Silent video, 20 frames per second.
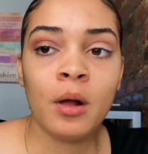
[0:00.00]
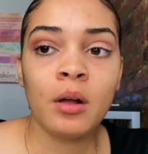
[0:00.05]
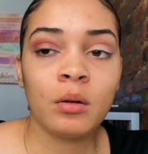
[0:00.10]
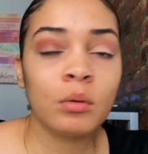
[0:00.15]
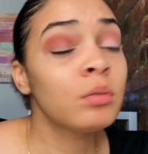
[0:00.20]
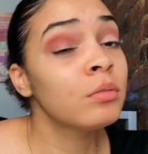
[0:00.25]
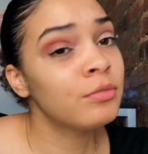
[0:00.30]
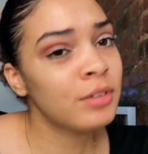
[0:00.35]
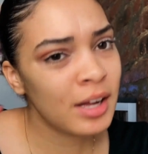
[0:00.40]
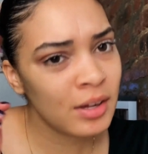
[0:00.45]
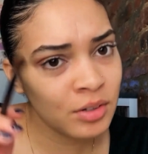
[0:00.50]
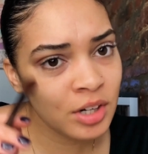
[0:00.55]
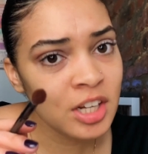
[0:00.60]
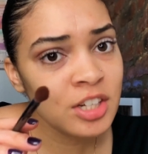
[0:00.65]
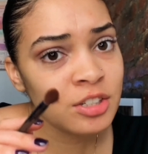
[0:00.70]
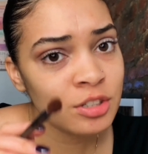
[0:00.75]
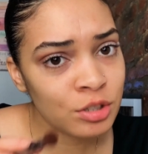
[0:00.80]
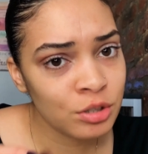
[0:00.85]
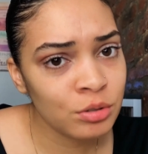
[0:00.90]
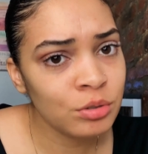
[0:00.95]
Well,
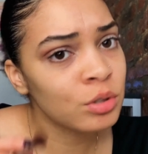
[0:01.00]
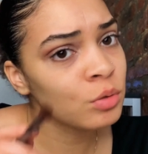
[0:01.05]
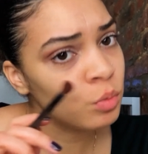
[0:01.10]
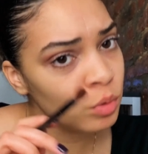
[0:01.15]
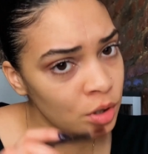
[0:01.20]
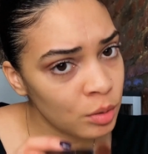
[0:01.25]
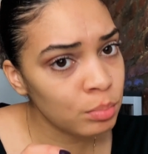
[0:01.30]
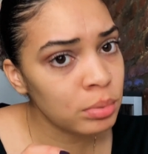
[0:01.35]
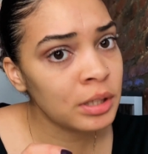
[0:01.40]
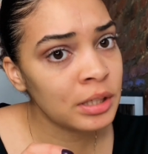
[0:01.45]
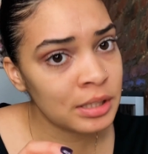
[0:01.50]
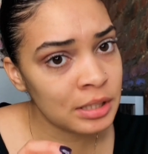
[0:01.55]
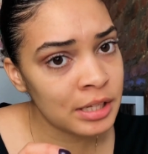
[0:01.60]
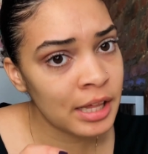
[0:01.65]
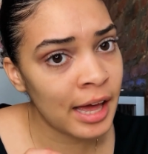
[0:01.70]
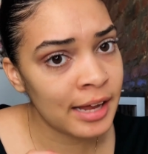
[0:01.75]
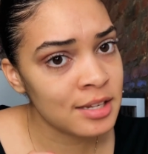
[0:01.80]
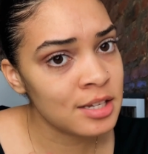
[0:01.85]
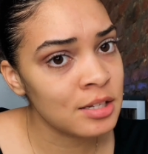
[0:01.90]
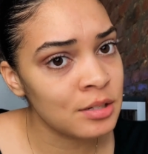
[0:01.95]
foundation too, you want to blend
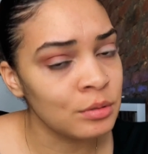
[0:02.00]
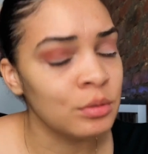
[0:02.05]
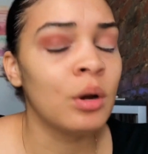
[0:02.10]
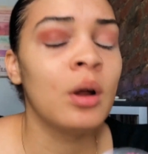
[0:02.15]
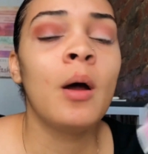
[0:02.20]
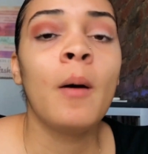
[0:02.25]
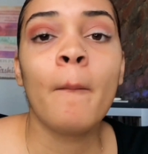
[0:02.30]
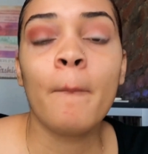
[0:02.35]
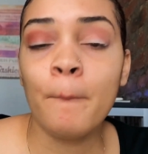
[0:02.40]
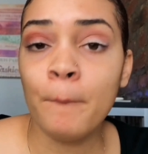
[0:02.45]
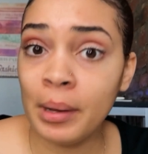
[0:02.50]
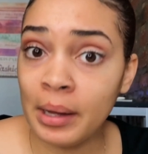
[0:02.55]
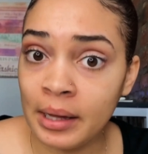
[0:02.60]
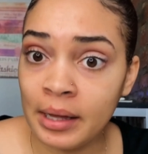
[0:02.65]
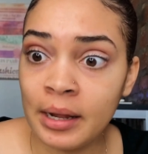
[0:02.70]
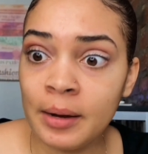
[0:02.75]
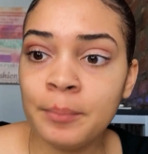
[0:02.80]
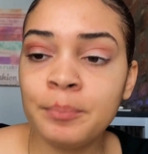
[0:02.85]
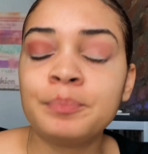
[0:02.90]
that too, but